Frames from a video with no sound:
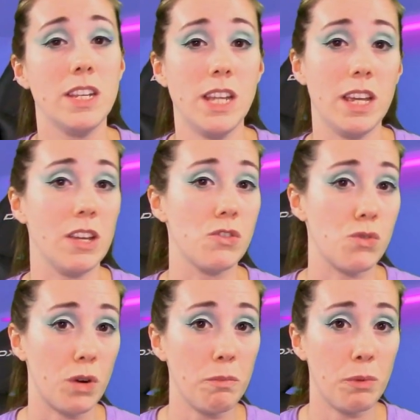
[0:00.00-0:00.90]
Taking
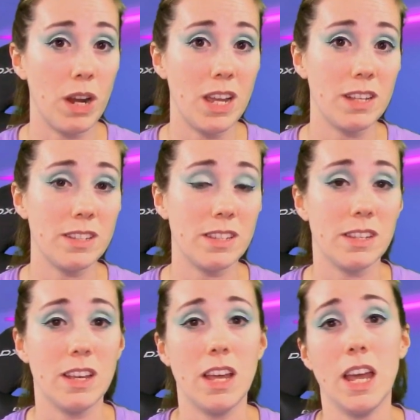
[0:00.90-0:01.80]
short breaks
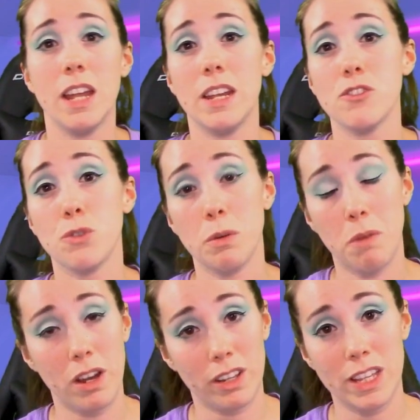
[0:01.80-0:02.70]
in a short
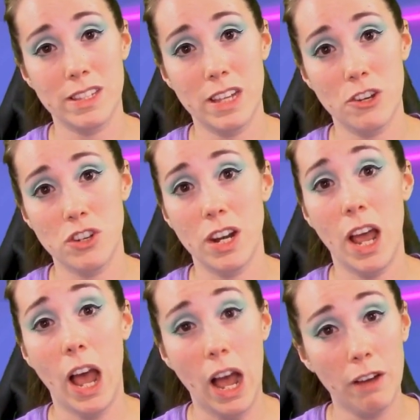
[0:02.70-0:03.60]
modeling
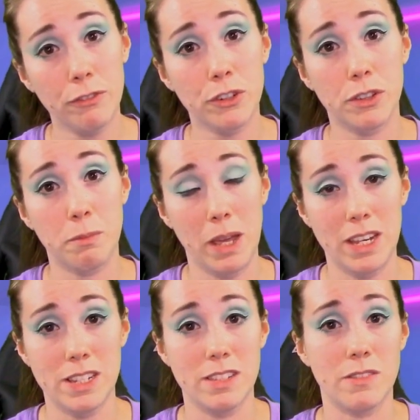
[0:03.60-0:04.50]
session after the
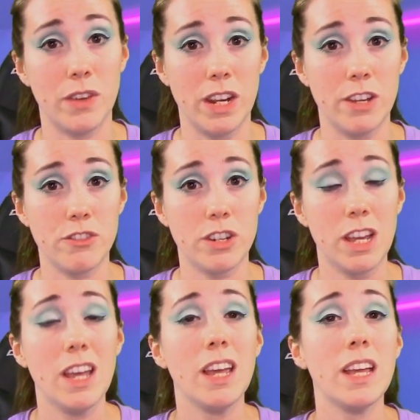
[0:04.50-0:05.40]
paint is finished
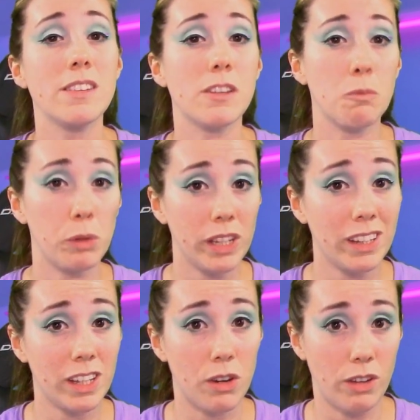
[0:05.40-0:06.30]
is
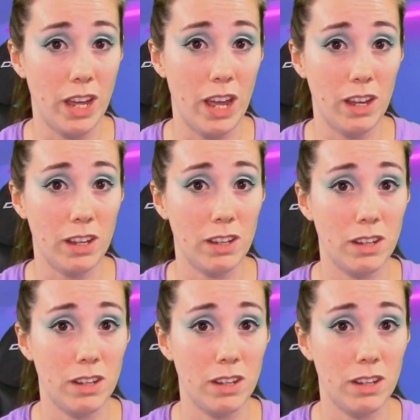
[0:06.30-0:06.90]
completely okay.